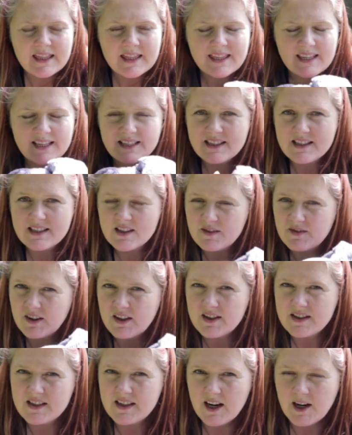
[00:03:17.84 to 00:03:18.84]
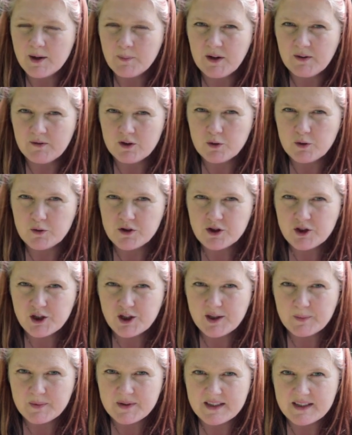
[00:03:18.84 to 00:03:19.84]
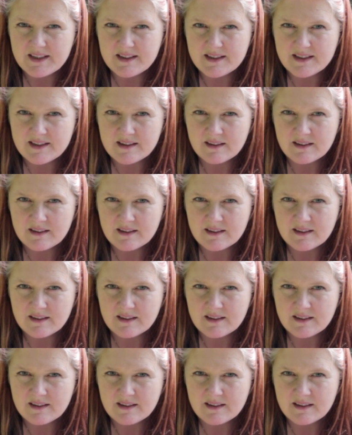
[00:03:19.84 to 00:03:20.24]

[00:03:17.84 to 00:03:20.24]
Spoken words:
This is the first time I've used Sheepjes